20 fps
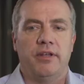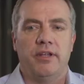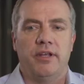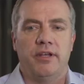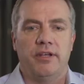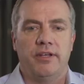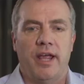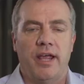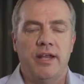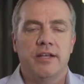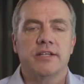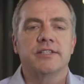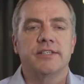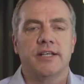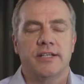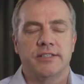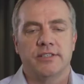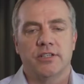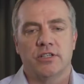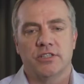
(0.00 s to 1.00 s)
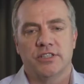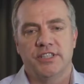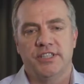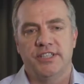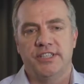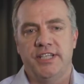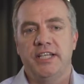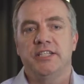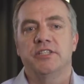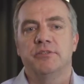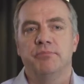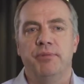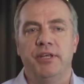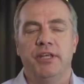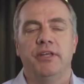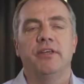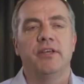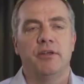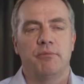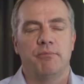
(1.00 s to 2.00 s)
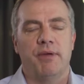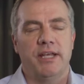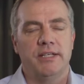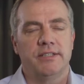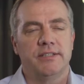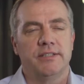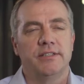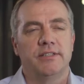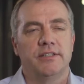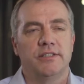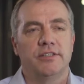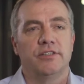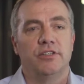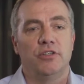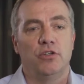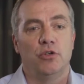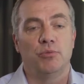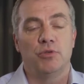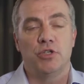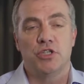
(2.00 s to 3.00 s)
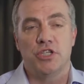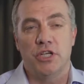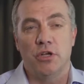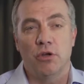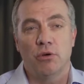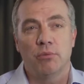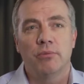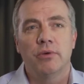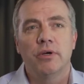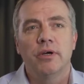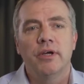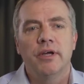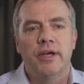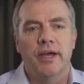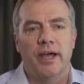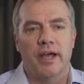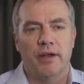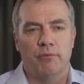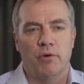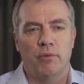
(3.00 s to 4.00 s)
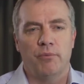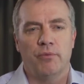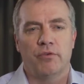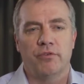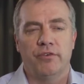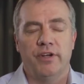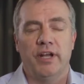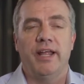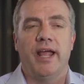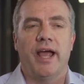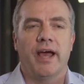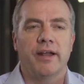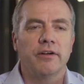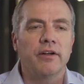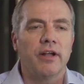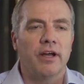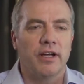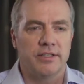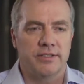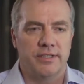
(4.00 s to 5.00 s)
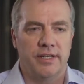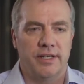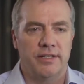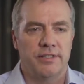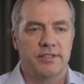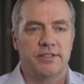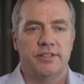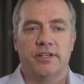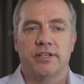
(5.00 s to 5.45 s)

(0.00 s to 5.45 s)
The data sets are 6 billion bases as the human genome. And what we're really analyzing is the